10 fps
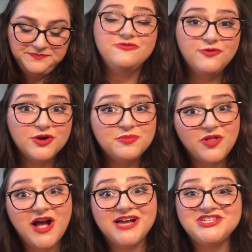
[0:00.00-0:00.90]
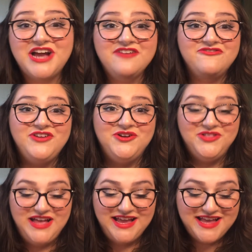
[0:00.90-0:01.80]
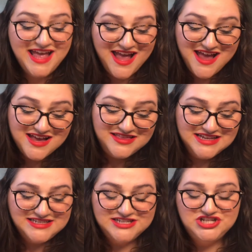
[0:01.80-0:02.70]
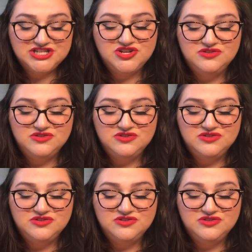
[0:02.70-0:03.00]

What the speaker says: For blush, I feel like this is just